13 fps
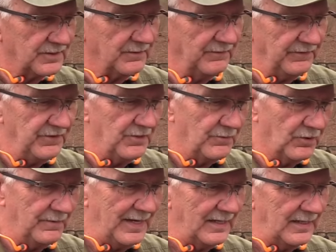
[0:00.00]
some of you know more
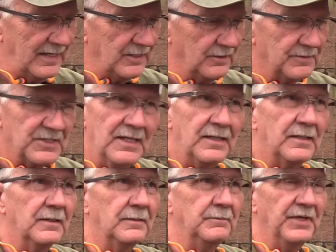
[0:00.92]
about it than I do. It's like
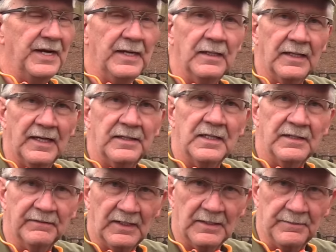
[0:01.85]
a Benelli. I think
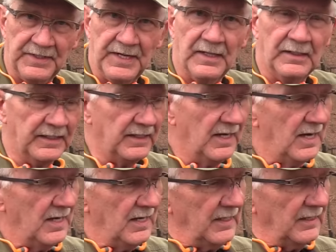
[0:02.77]
of it like a Benelli
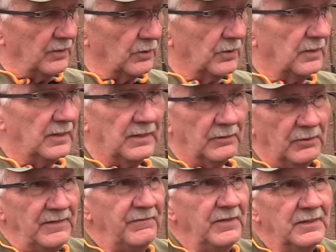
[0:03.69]

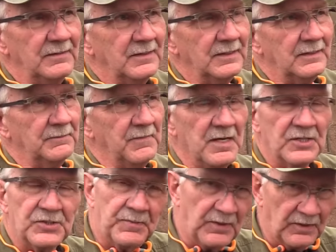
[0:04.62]
or even
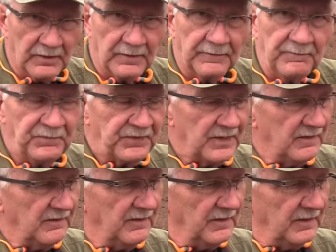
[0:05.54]
Mossberg.
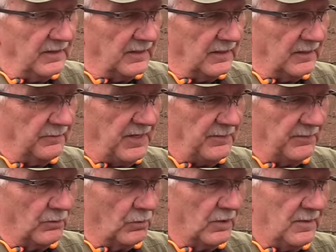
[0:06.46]

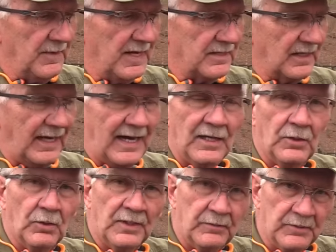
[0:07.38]
People worry about the
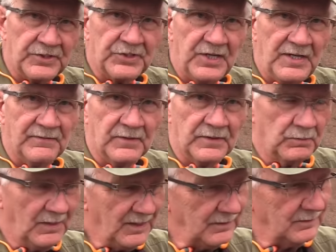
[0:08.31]
alloy receivers.
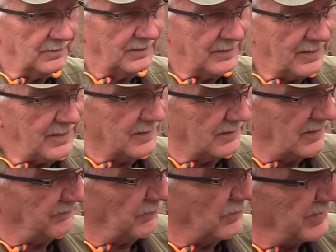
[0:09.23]
Well, again,
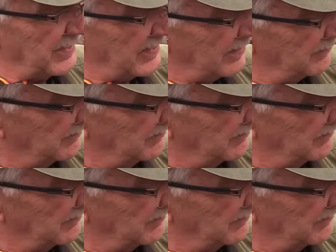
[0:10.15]
I pointed that out